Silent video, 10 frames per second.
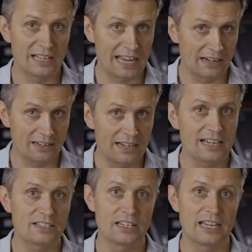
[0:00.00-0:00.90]

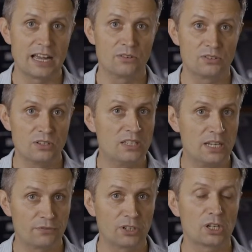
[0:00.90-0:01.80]
Analytics account to
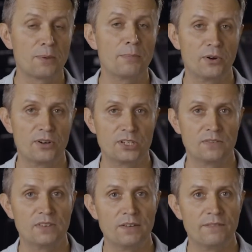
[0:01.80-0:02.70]
different components
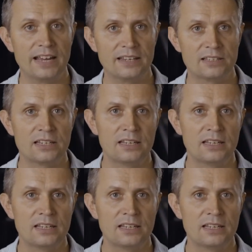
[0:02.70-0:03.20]
of the event.